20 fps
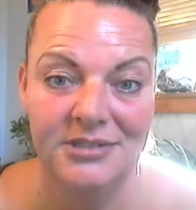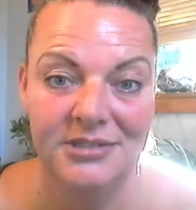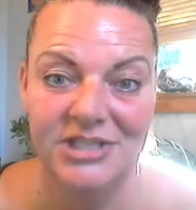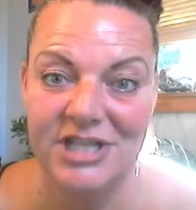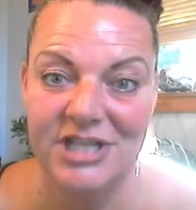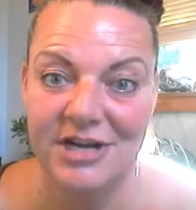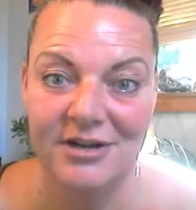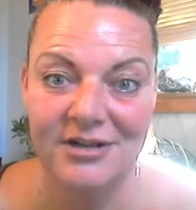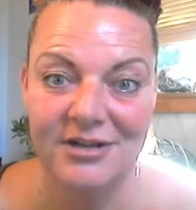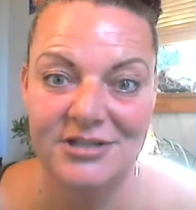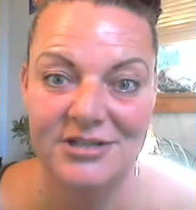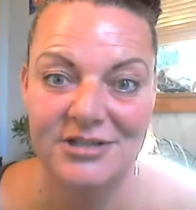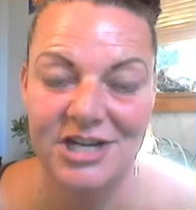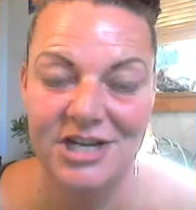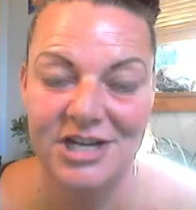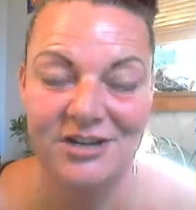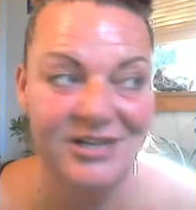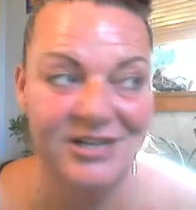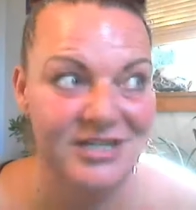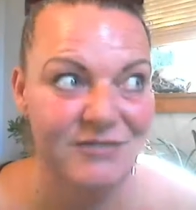Right.
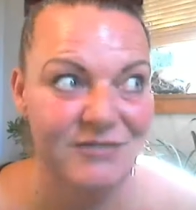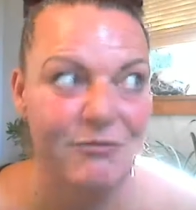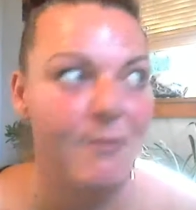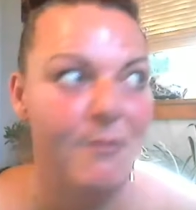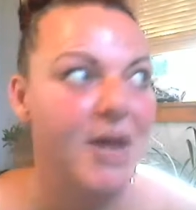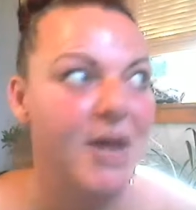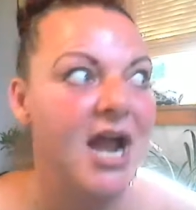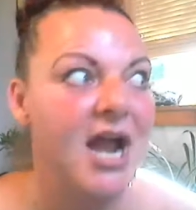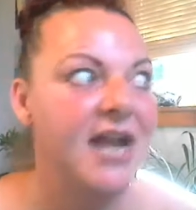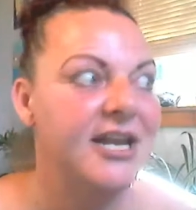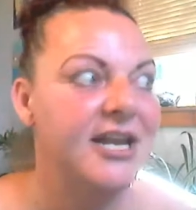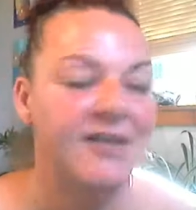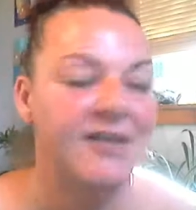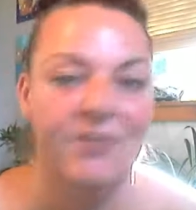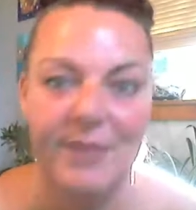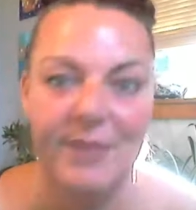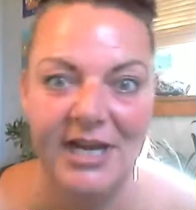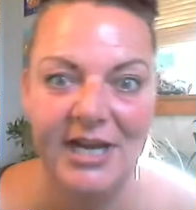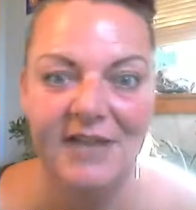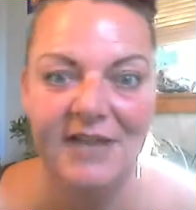Cheryl doesn't remind
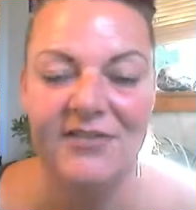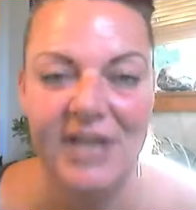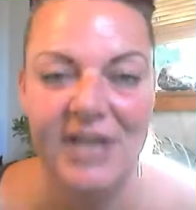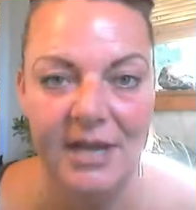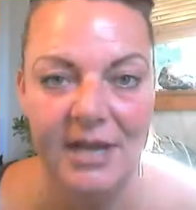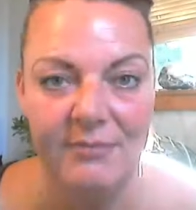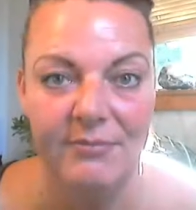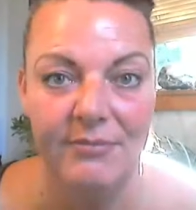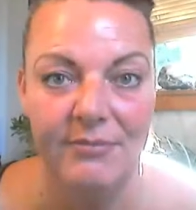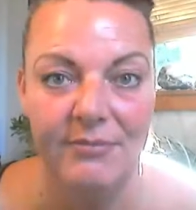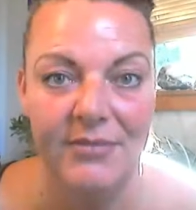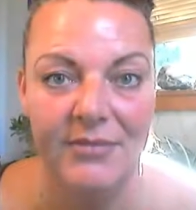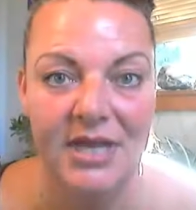everybody of them.